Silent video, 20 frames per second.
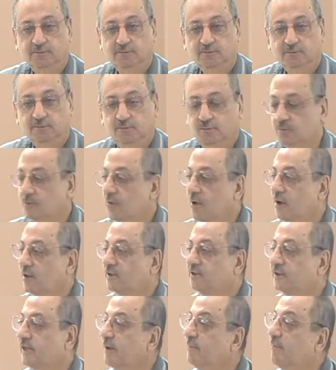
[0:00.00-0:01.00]
do not
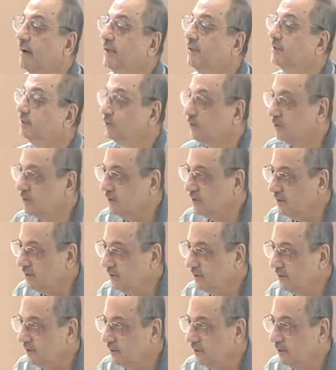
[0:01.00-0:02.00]
say baytun,
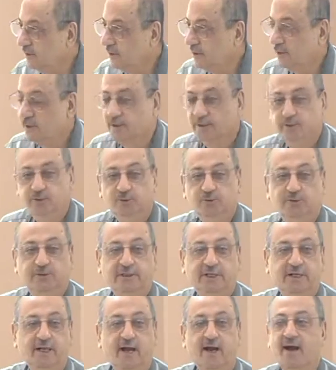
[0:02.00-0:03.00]
you
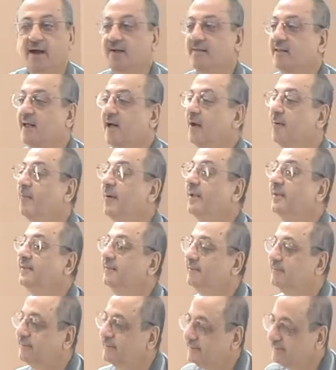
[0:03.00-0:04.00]
say hada
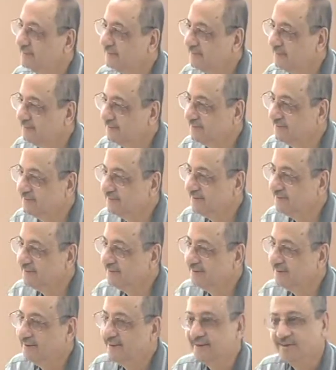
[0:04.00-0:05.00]
bayt.
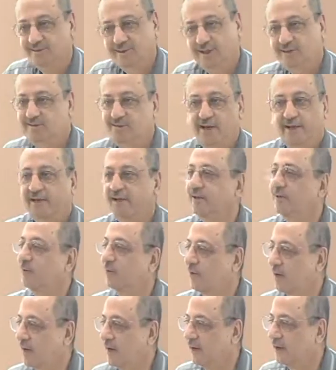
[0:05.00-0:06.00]
Just like in
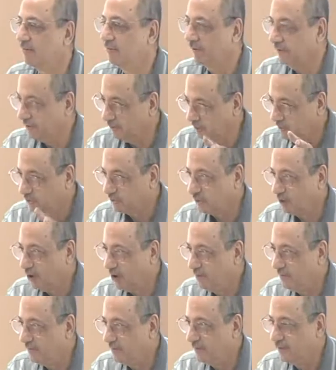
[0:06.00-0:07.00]
Quran, when you
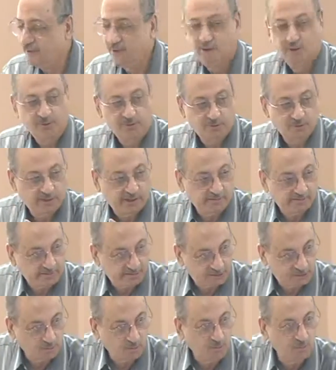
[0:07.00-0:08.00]
stop, you give a
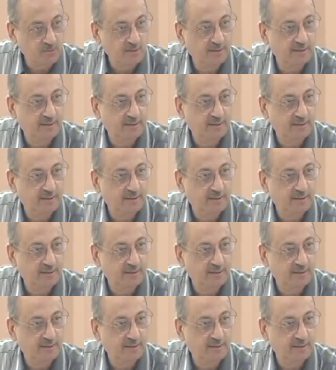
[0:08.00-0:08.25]
sukoon.